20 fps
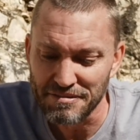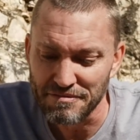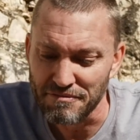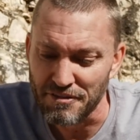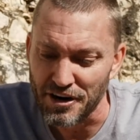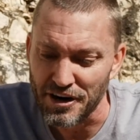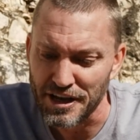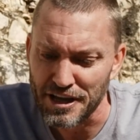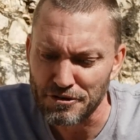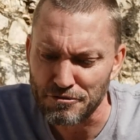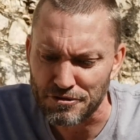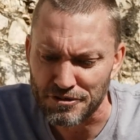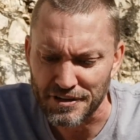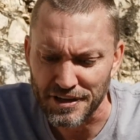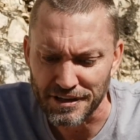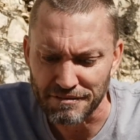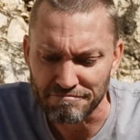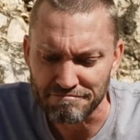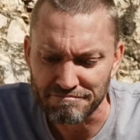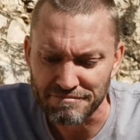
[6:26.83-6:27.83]
Very
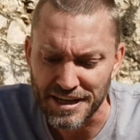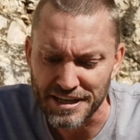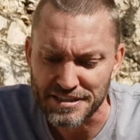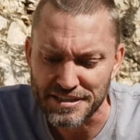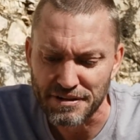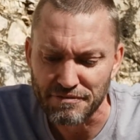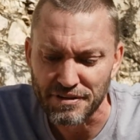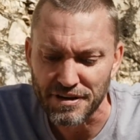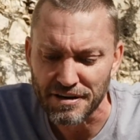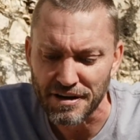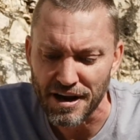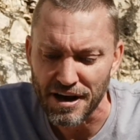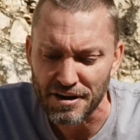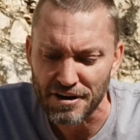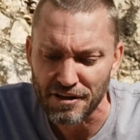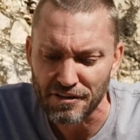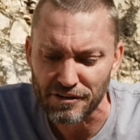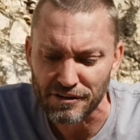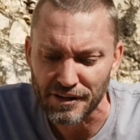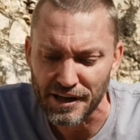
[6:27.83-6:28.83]
interesting. That's even
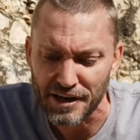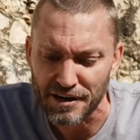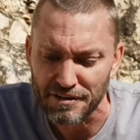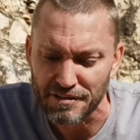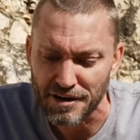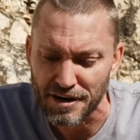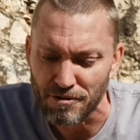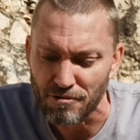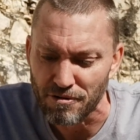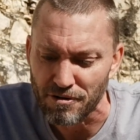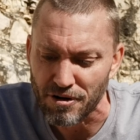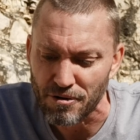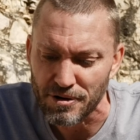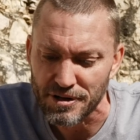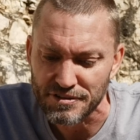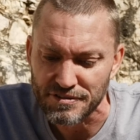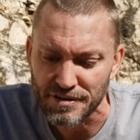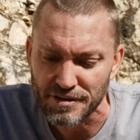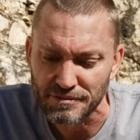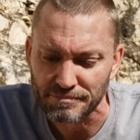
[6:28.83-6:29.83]
another layer that I won't go
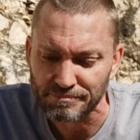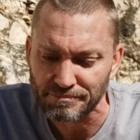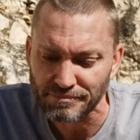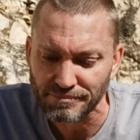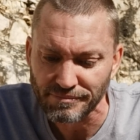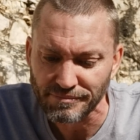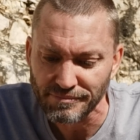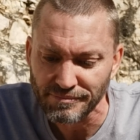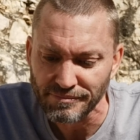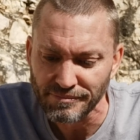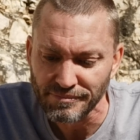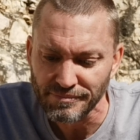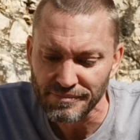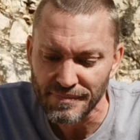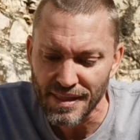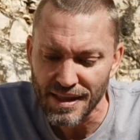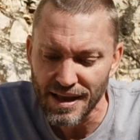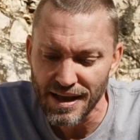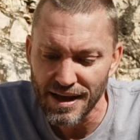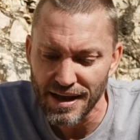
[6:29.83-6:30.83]
into.
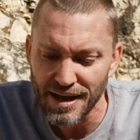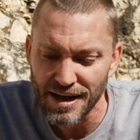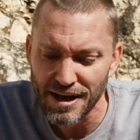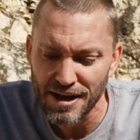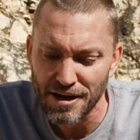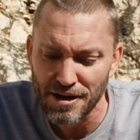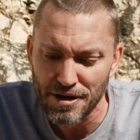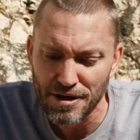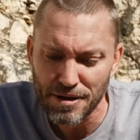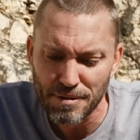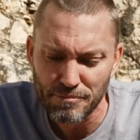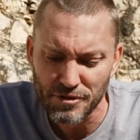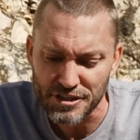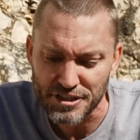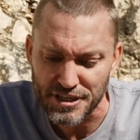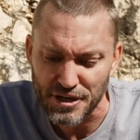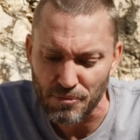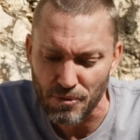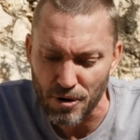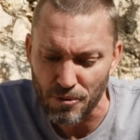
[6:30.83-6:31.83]

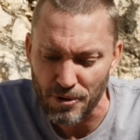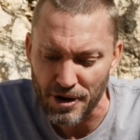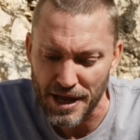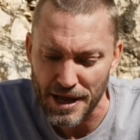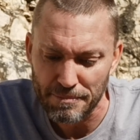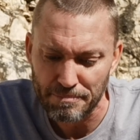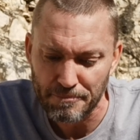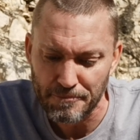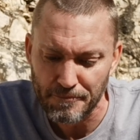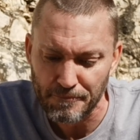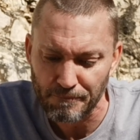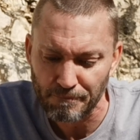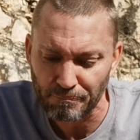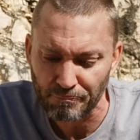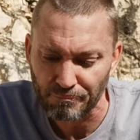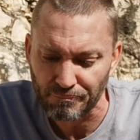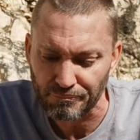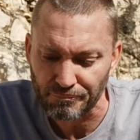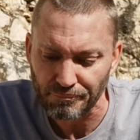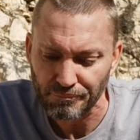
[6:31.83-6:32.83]
Let's see where we at.
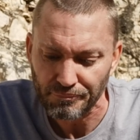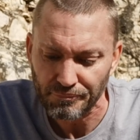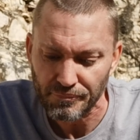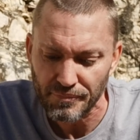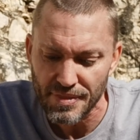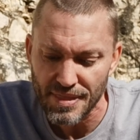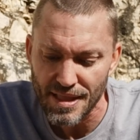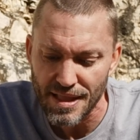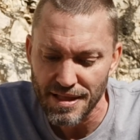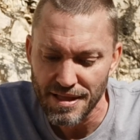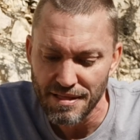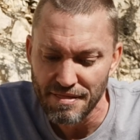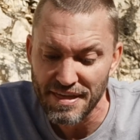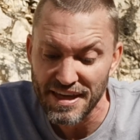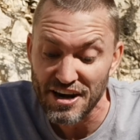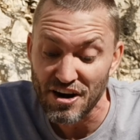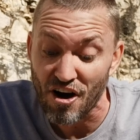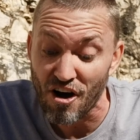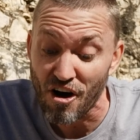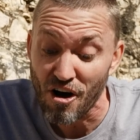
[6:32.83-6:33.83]

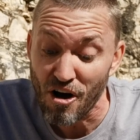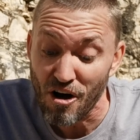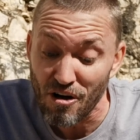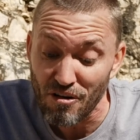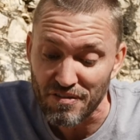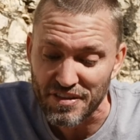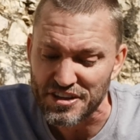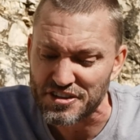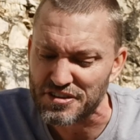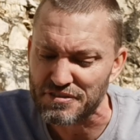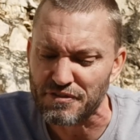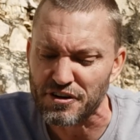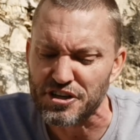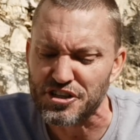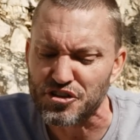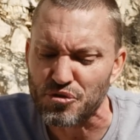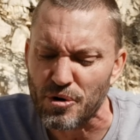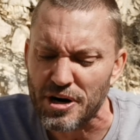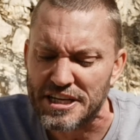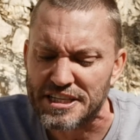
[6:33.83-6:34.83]
This is
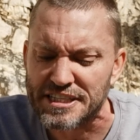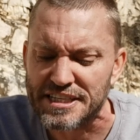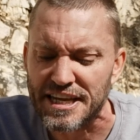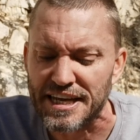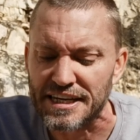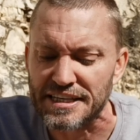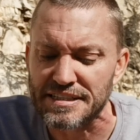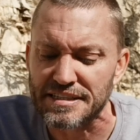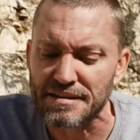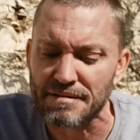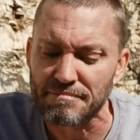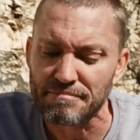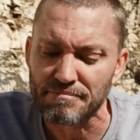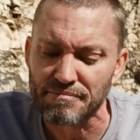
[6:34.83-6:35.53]
verse 26.